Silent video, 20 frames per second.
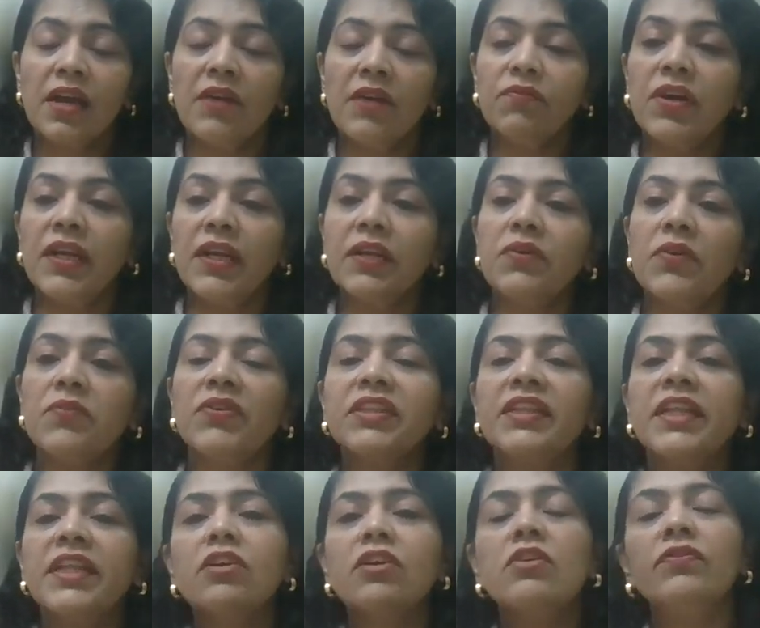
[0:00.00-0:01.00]
Whenever we
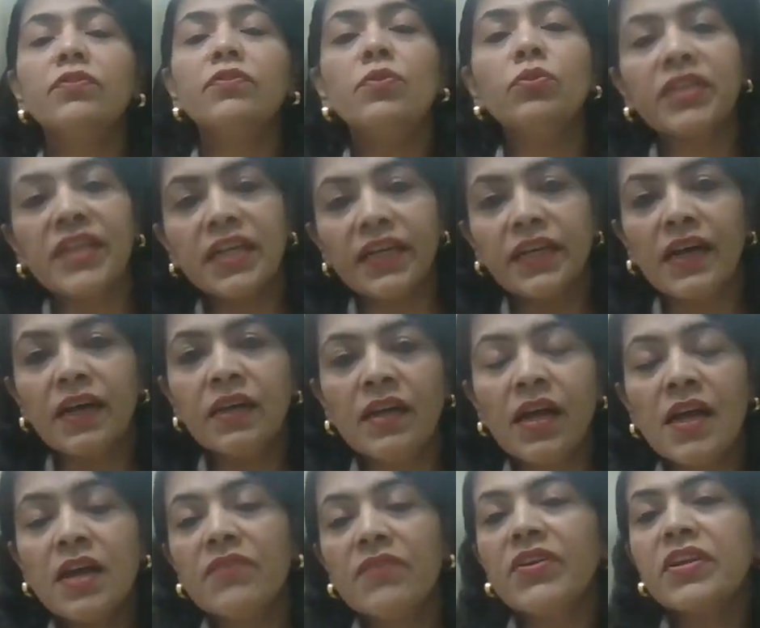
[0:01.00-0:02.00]
think of root canal,
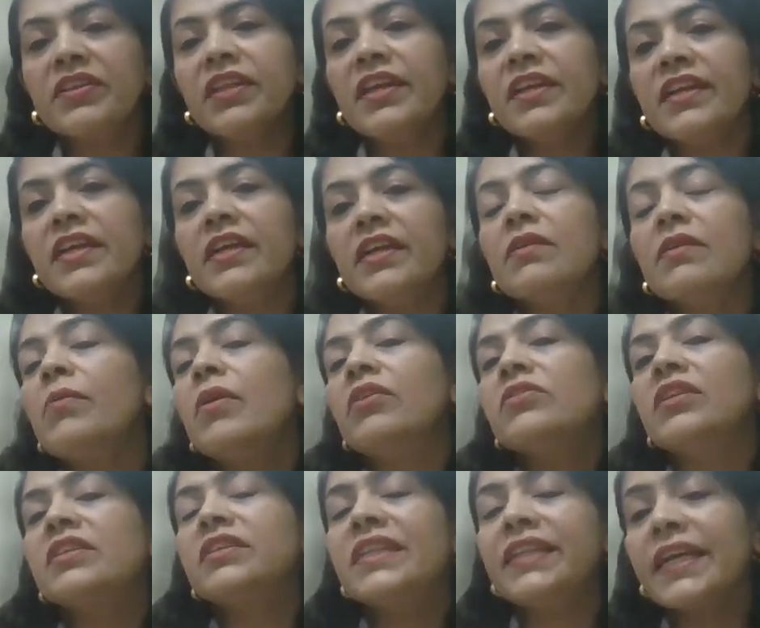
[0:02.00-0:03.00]
we are thinking about
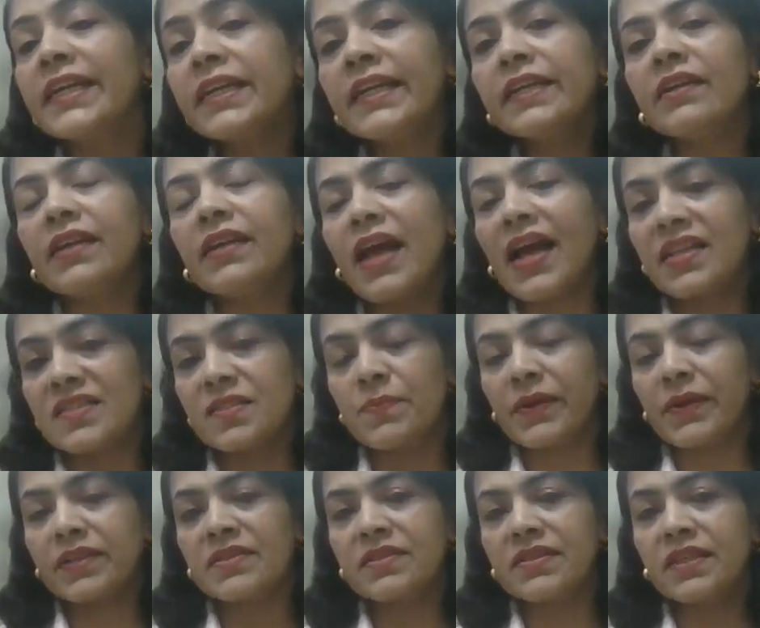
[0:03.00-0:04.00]
the technical
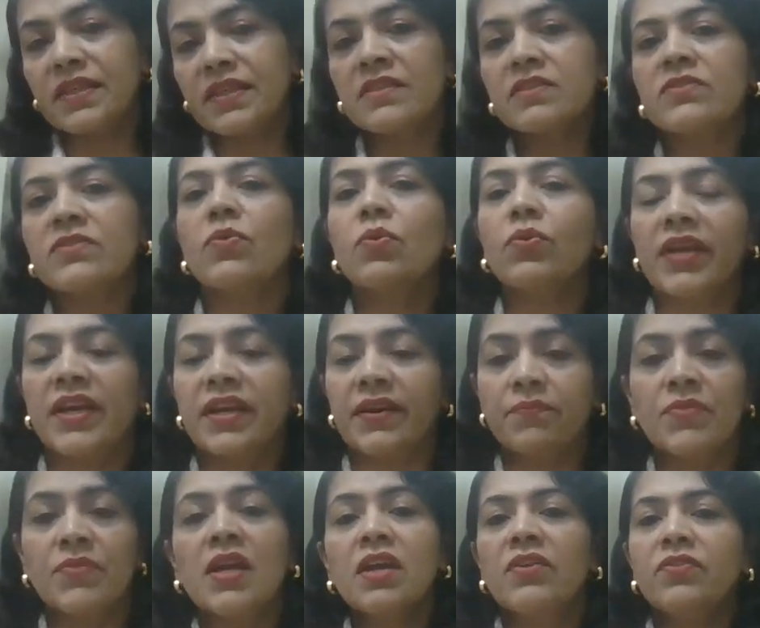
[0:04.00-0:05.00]
aspects. That is, okay,
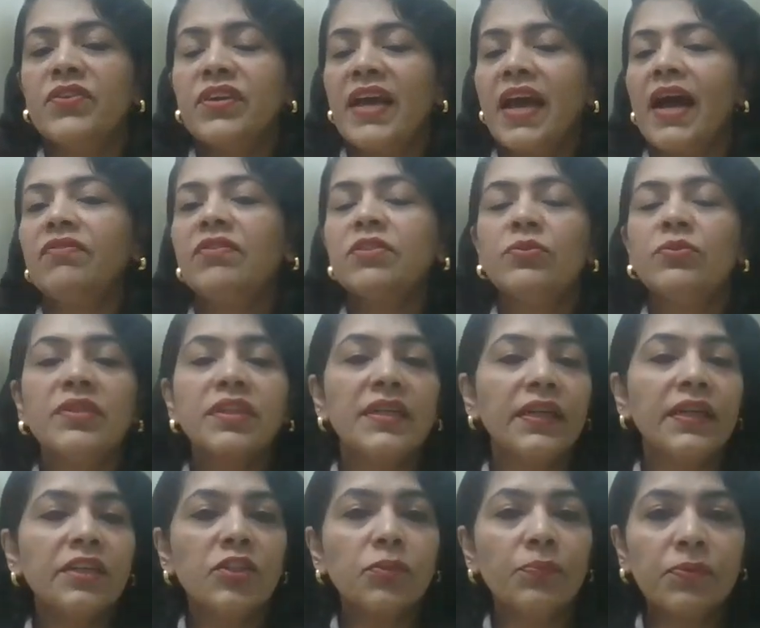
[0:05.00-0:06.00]
we have a root
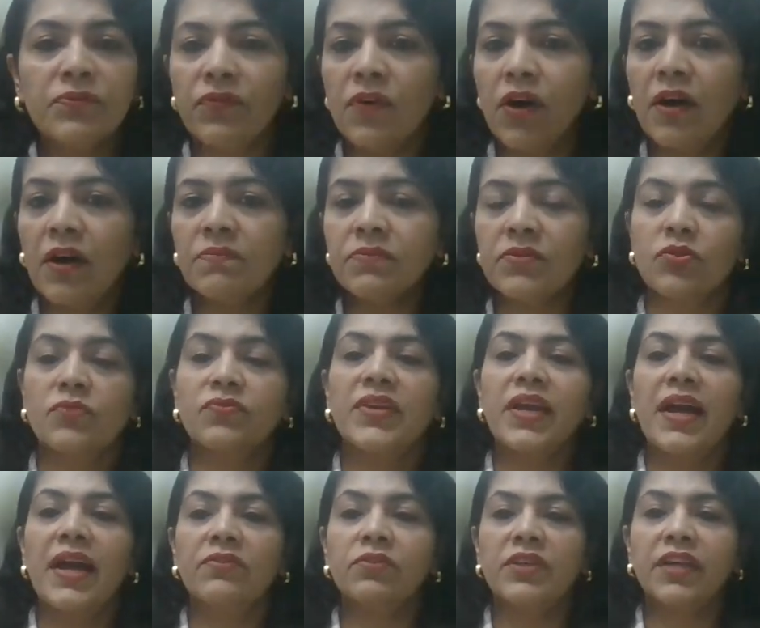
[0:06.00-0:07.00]
canal to perform, so we
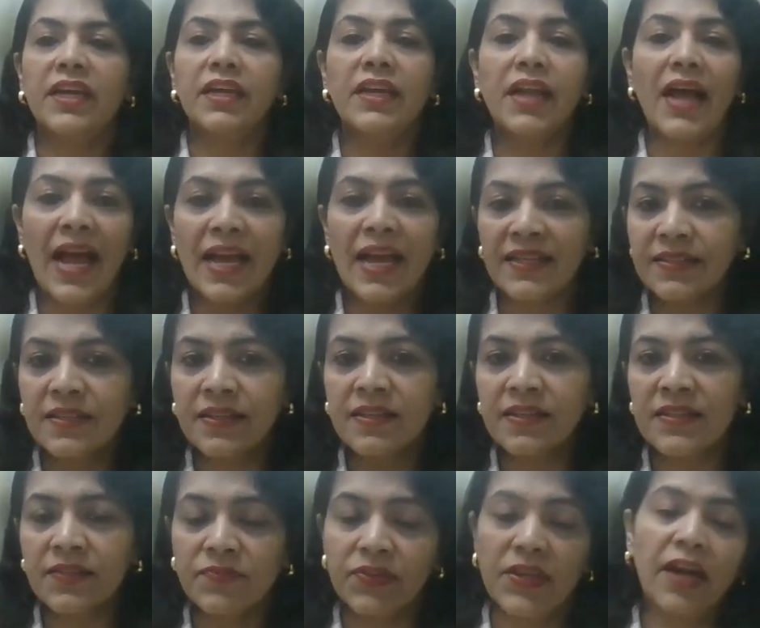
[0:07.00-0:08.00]
have to gain
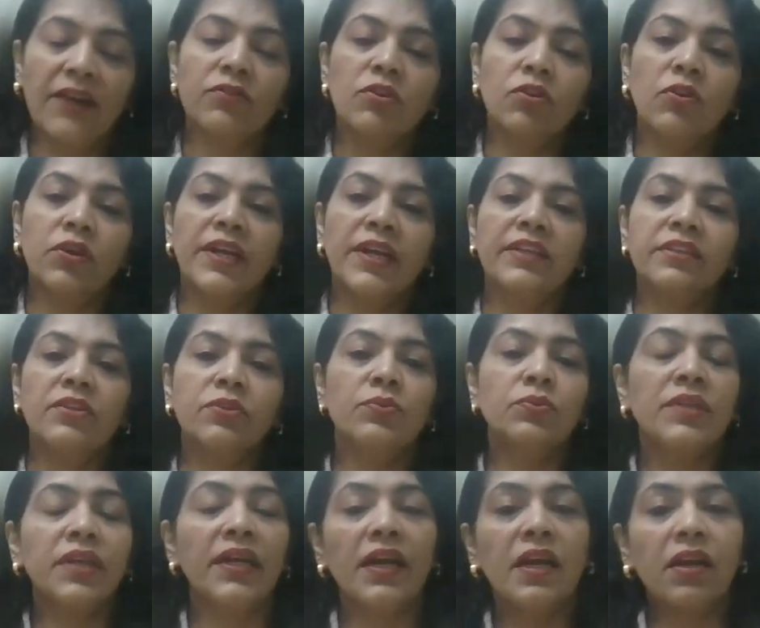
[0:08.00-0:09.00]
access, we have to locate the
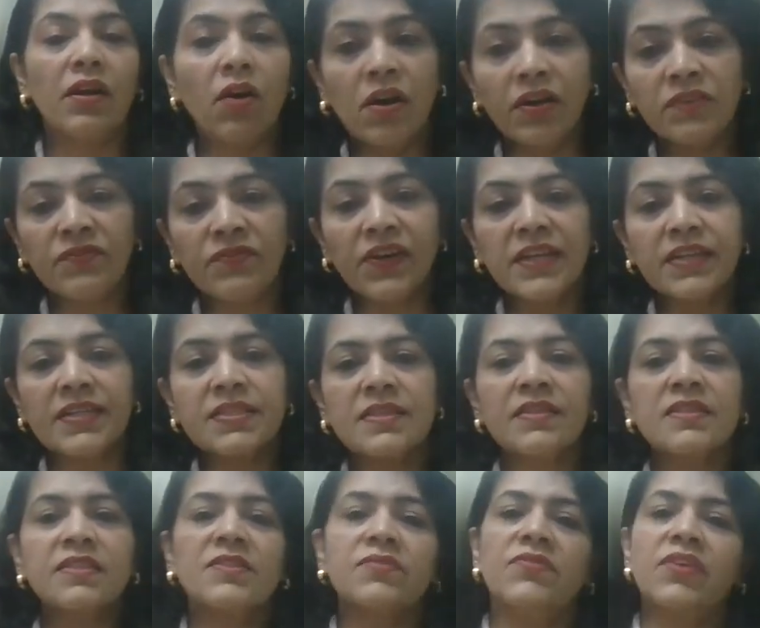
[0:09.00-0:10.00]
root canal
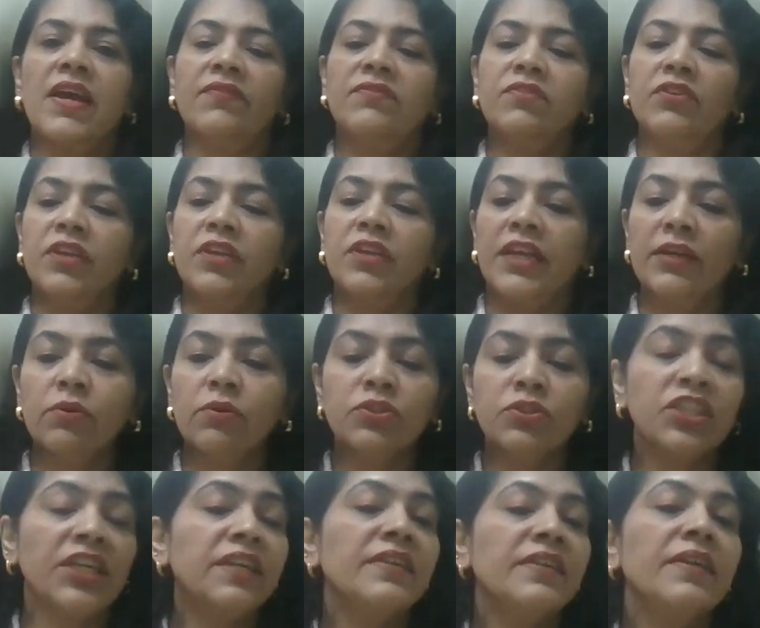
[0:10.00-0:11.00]
orifices, we have to
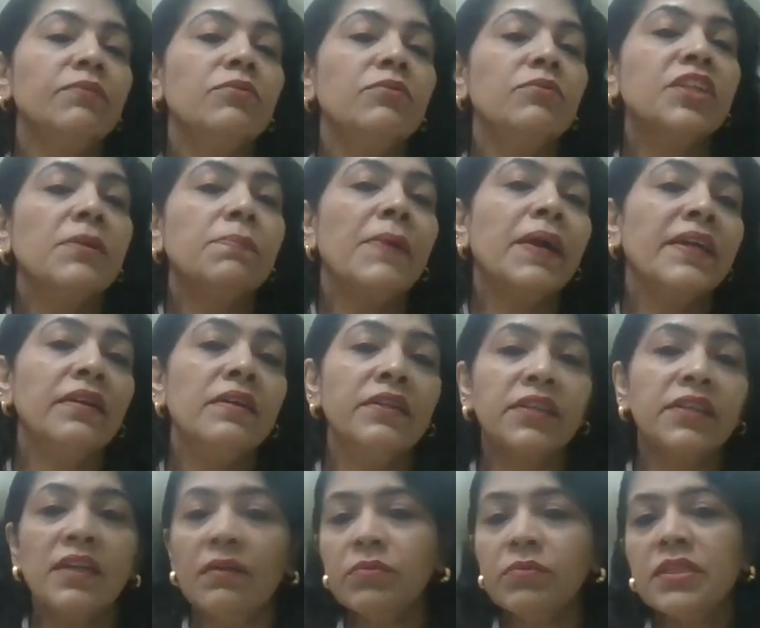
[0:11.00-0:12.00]
negotiate them to the apical
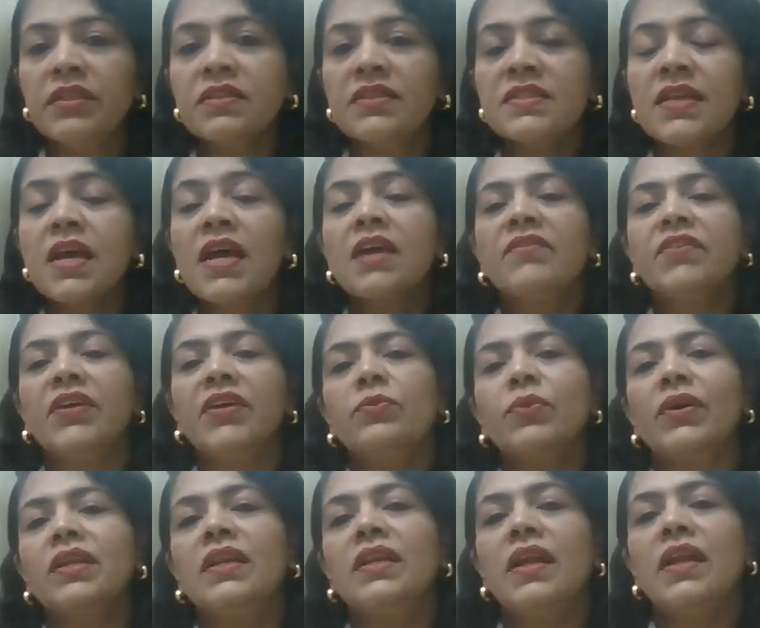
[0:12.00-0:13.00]
terminus, we have
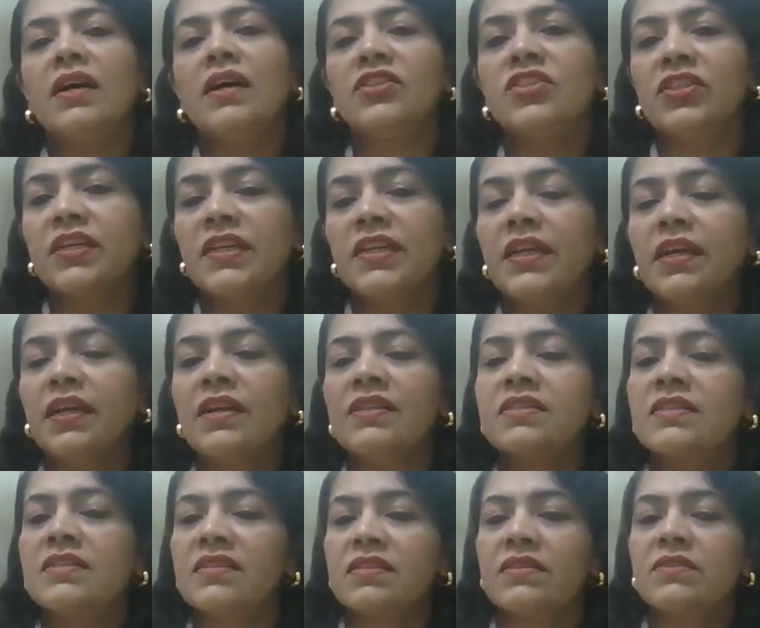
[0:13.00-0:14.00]
to enlarge the canals,
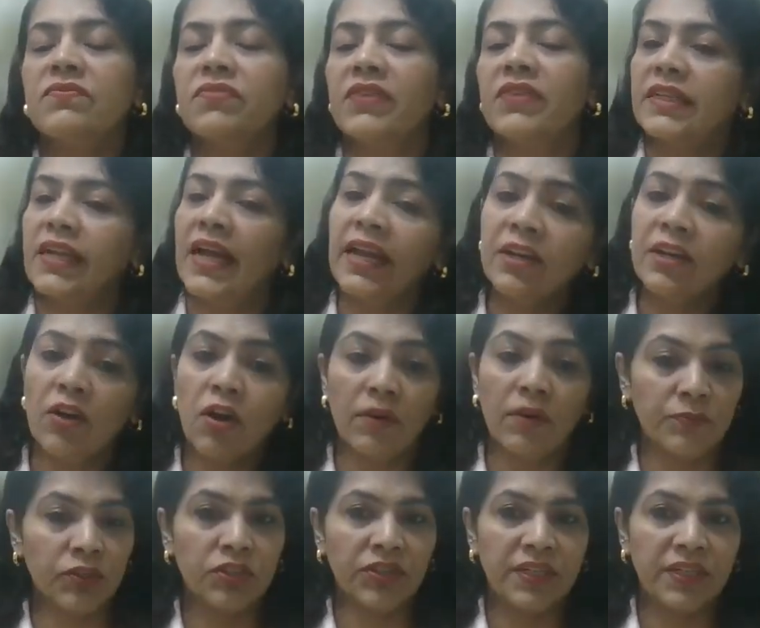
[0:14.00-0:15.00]
disinfect and
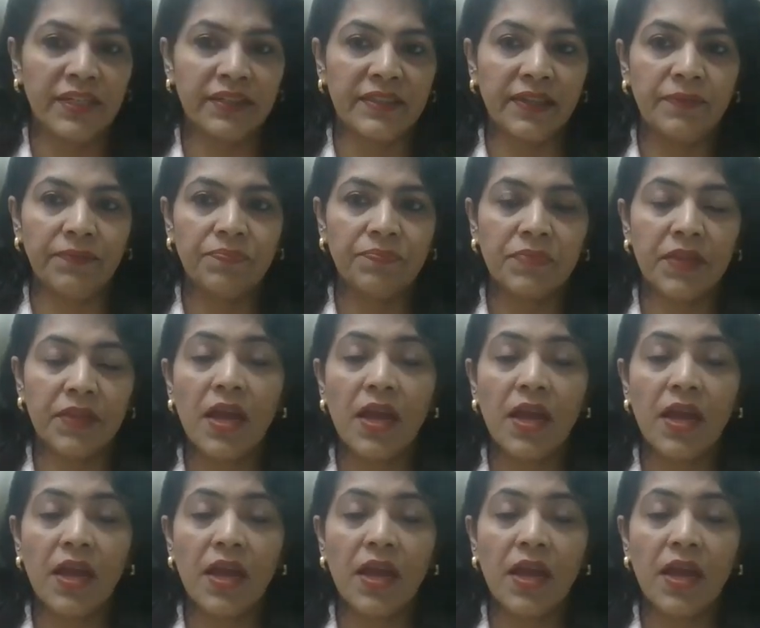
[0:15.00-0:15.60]
obturate them.